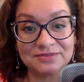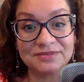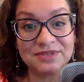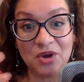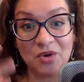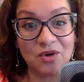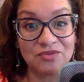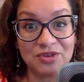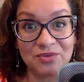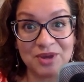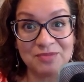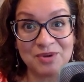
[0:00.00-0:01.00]
to go over
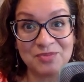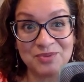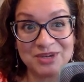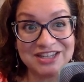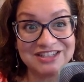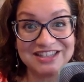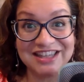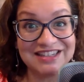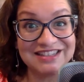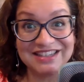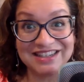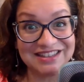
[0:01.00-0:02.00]
the rainbow bridge and they
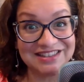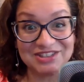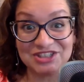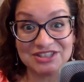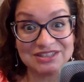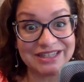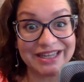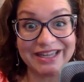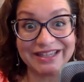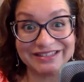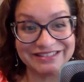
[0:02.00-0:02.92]
didn't they're still kicking